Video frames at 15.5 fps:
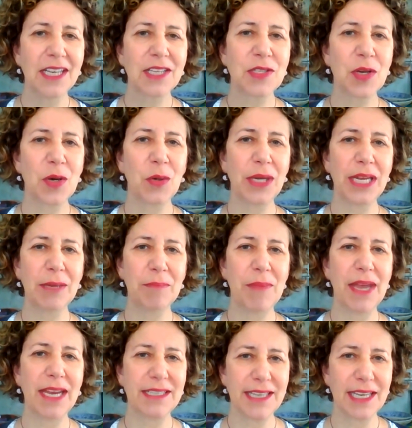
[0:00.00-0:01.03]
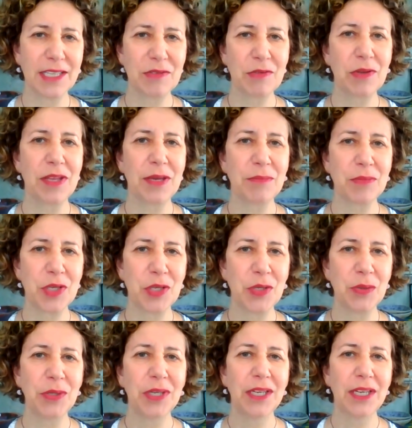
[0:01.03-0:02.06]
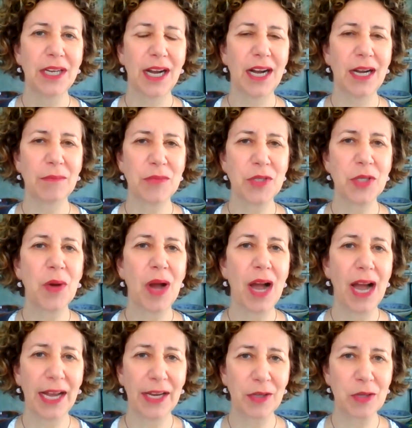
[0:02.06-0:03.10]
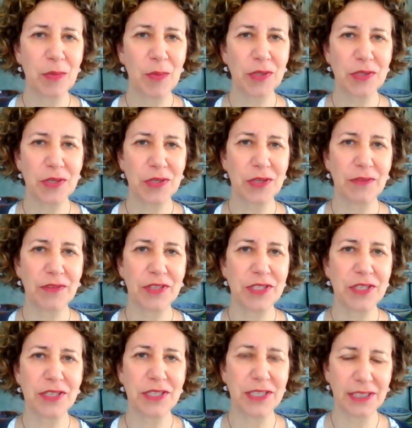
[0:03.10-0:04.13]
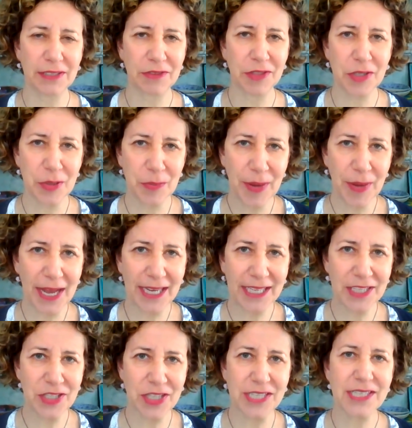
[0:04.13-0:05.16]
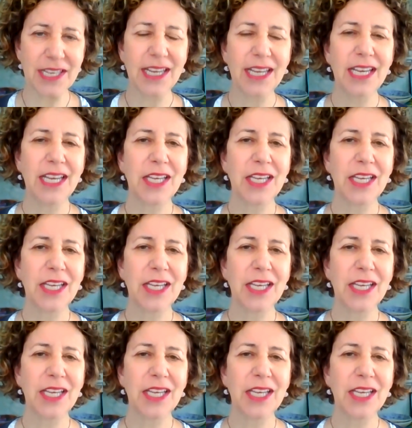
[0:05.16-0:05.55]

So it makes sense for them to, um, to hire the Postal Service to deliver their packages.